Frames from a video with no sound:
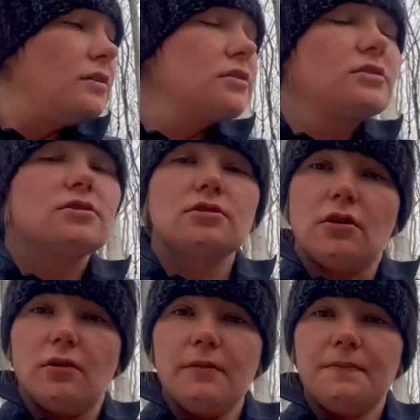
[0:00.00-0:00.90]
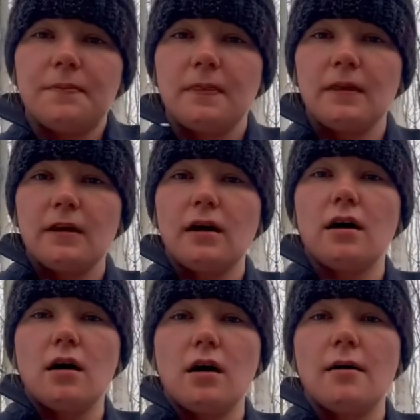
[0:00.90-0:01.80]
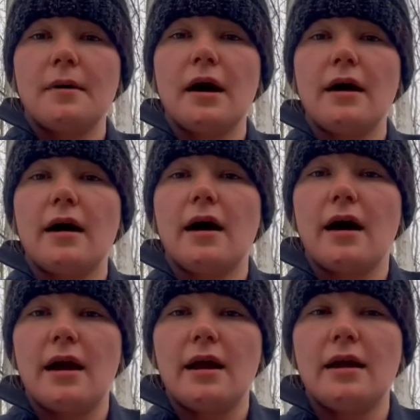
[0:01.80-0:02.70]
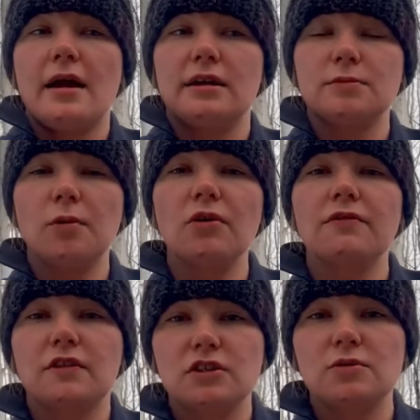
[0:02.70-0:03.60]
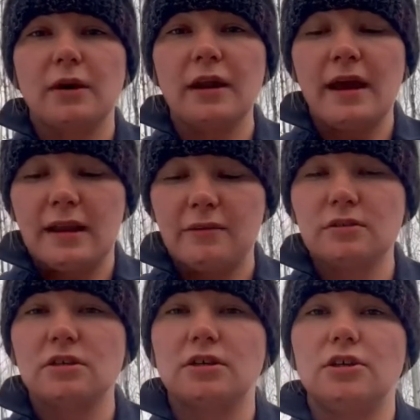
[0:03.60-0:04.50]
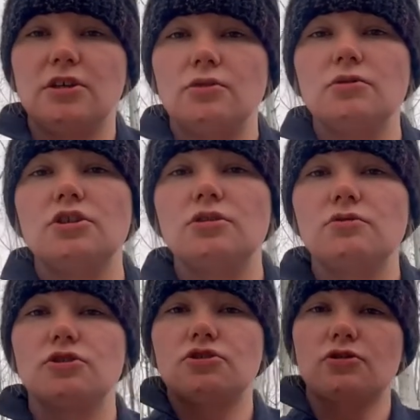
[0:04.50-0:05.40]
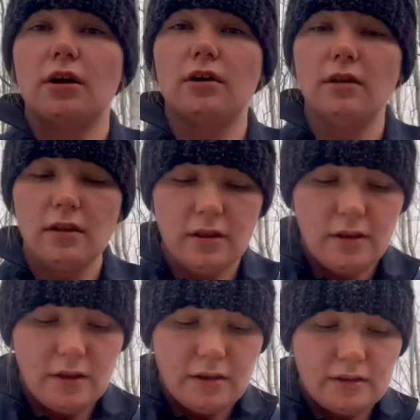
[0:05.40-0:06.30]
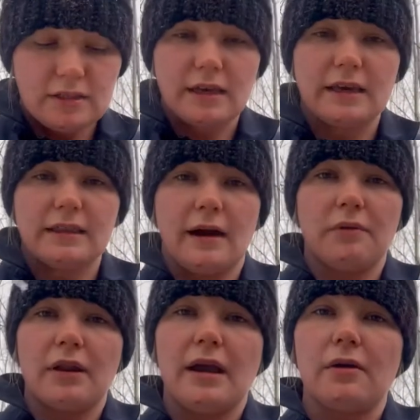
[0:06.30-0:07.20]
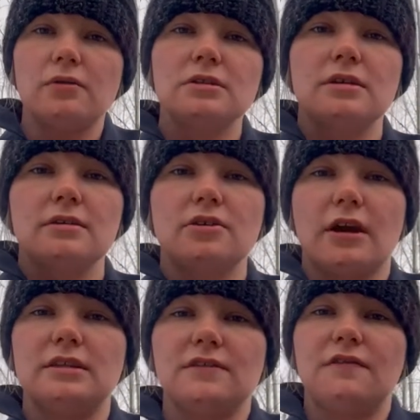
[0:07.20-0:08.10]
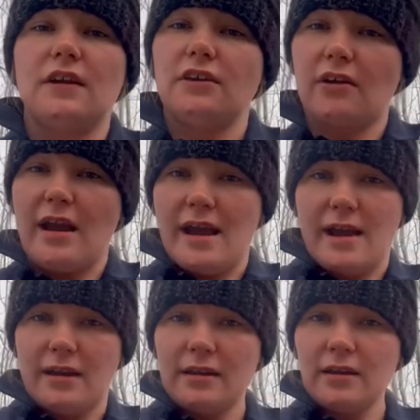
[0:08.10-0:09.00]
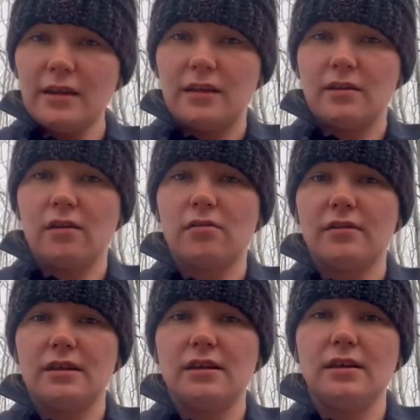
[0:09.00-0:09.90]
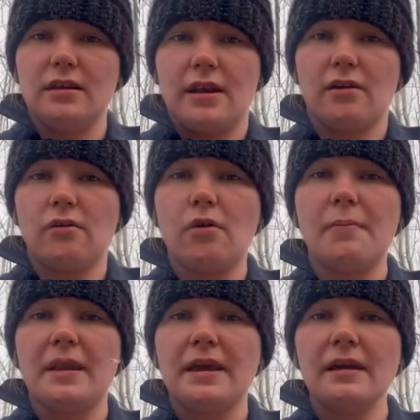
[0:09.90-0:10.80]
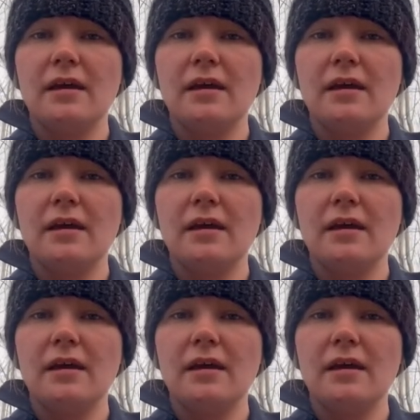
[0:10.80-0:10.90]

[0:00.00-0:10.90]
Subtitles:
So, I had to pull the first one, and it was a huge, huge struggle to get that one out, trying to fit your hand in an already narrow opening